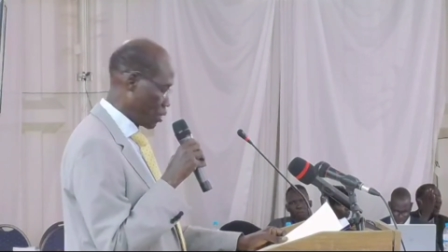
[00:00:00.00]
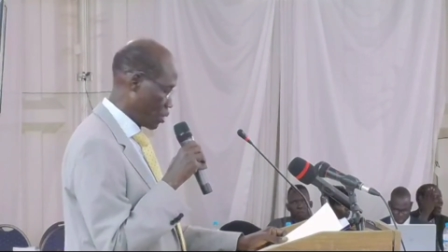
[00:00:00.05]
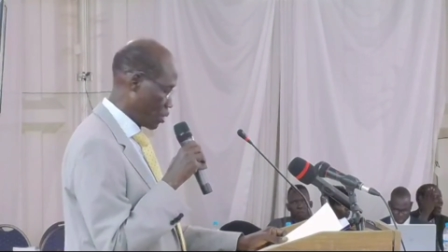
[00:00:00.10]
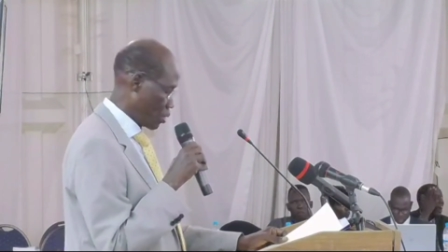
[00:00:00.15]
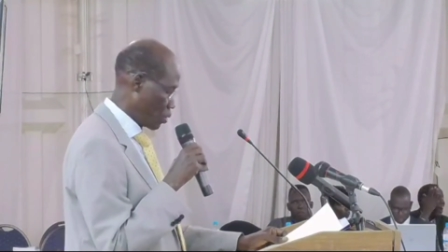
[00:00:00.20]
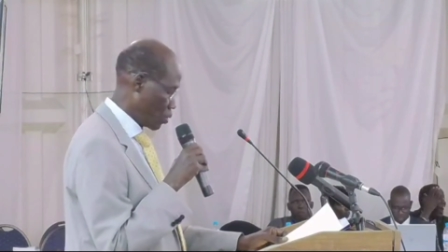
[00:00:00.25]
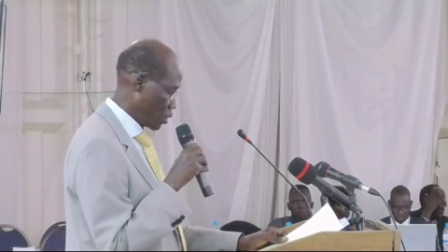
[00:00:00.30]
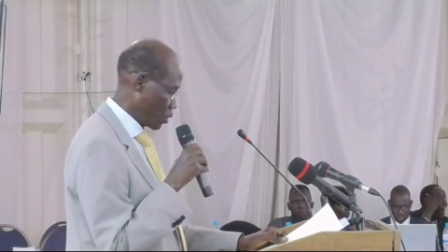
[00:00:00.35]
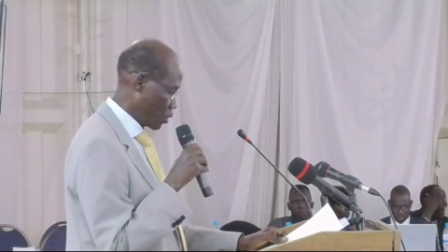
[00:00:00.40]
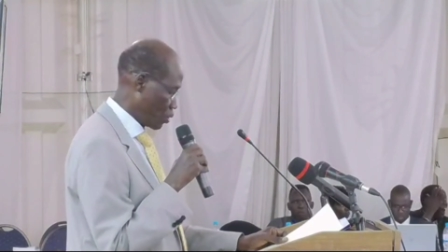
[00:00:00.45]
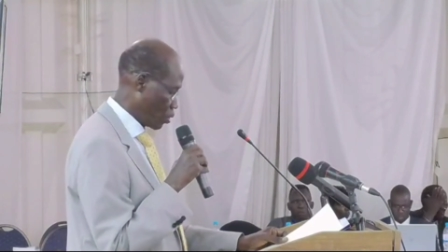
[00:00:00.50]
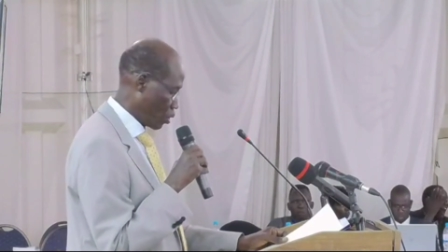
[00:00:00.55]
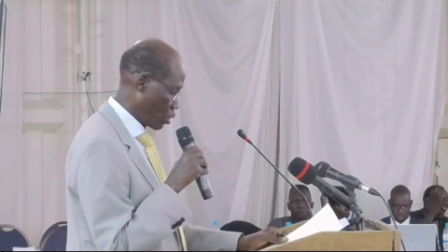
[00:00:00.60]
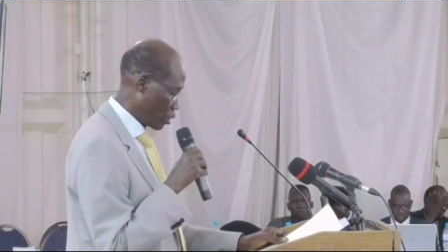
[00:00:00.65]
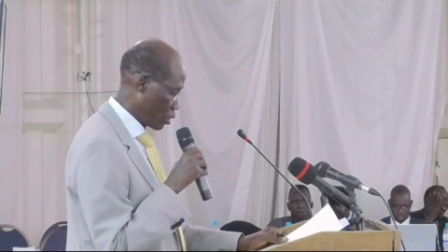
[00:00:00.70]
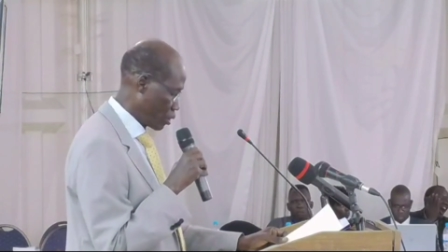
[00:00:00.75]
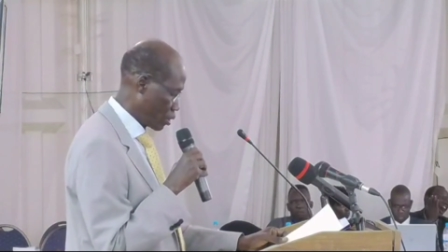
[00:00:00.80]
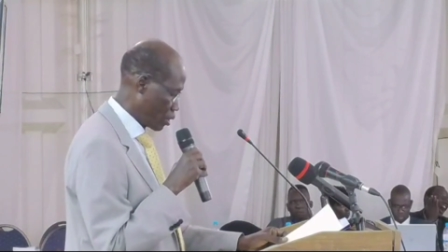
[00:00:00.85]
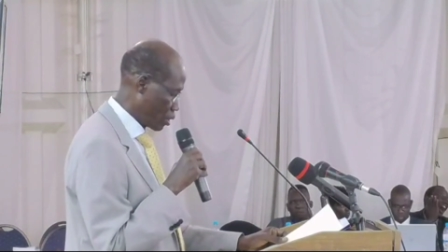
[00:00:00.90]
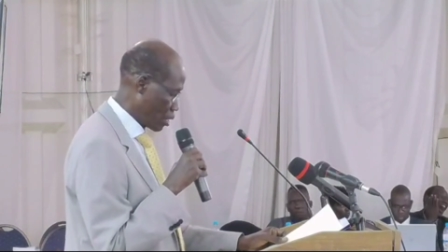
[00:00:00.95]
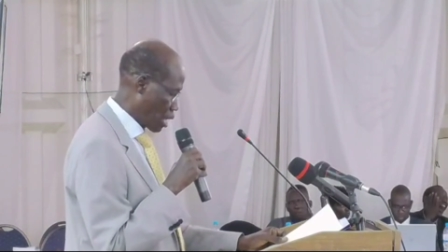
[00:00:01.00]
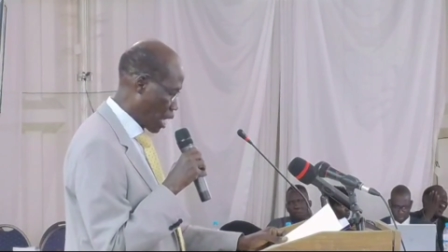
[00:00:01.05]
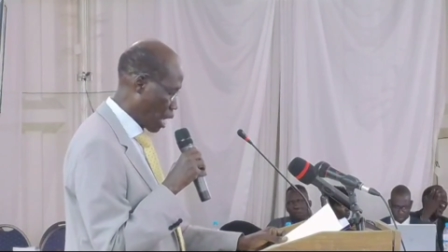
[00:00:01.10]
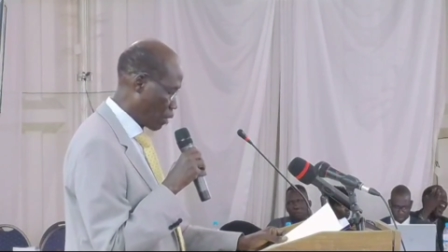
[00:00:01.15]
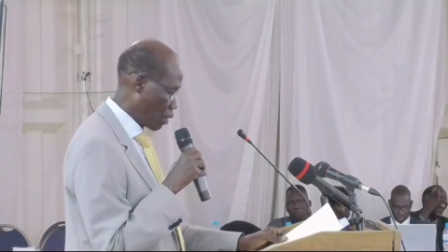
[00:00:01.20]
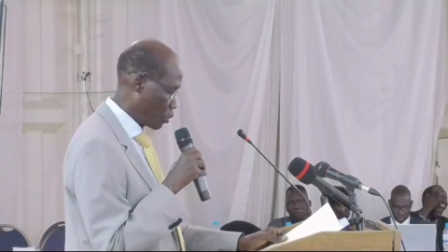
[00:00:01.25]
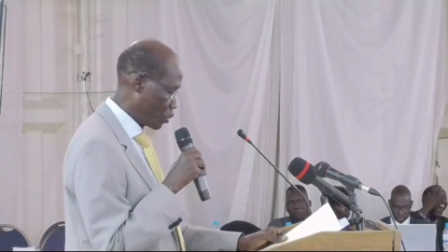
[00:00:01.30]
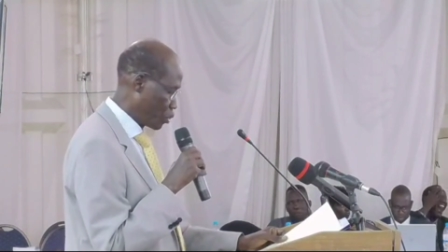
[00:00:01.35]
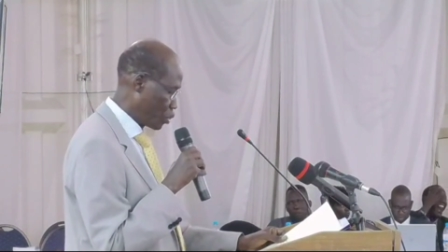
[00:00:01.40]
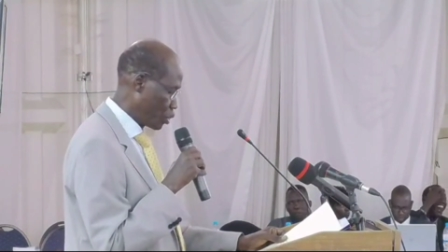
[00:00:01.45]
US dollars, our
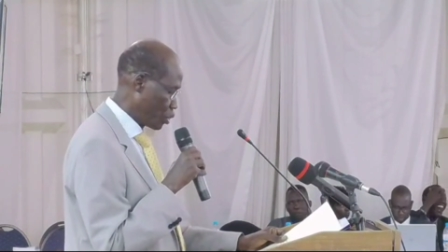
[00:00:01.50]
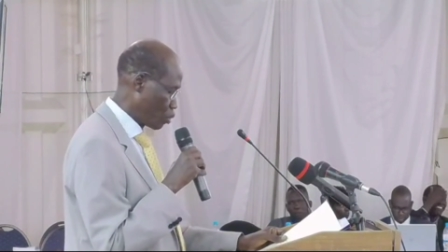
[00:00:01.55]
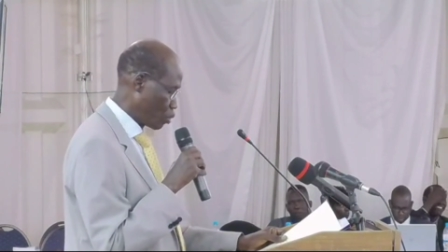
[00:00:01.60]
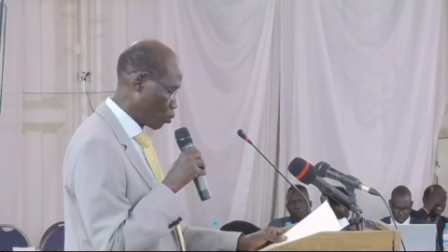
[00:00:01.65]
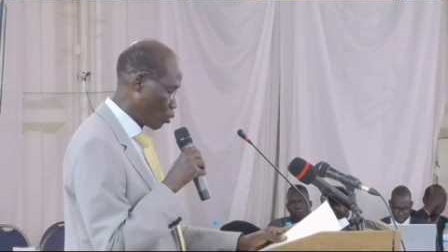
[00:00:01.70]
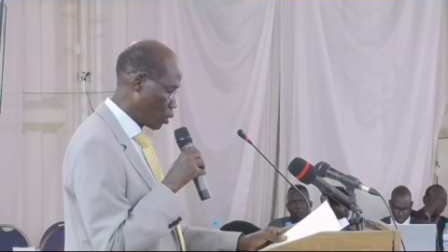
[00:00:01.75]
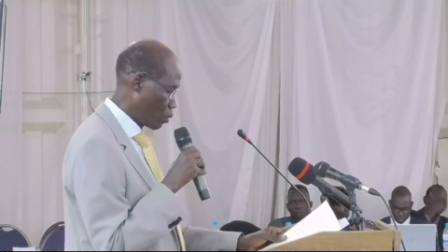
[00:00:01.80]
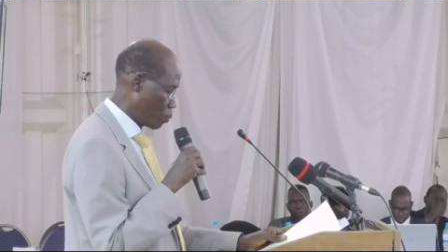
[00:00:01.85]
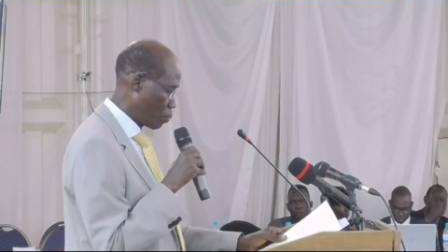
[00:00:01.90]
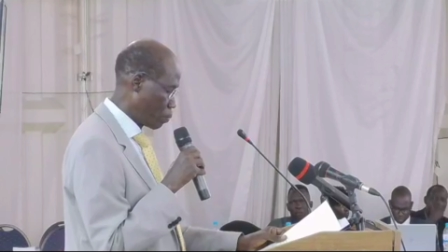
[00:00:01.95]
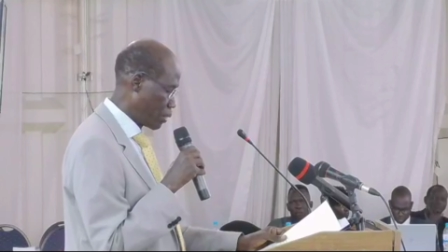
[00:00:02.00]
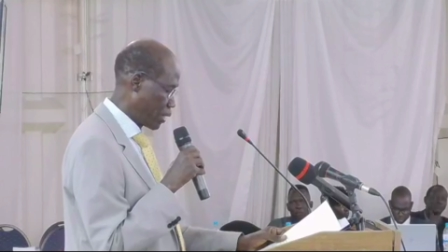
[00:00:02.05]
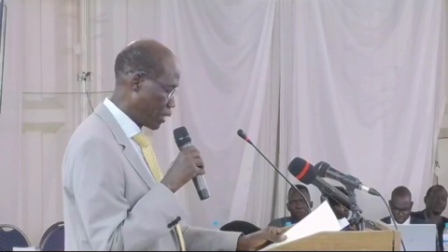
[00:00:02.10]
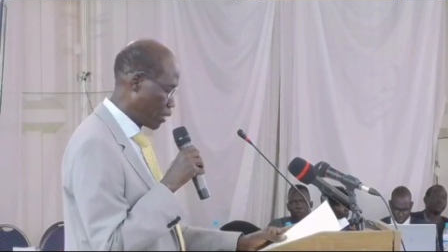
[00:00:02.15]
students will pay,